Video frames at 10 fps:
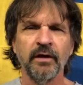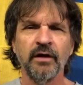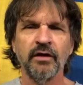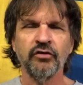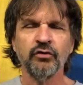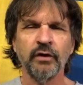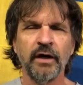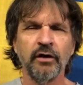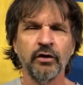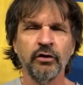has
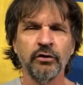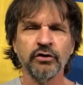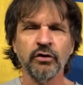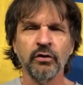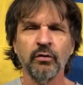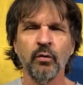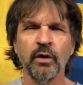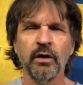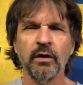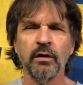created a culture
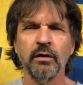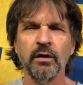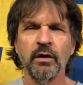where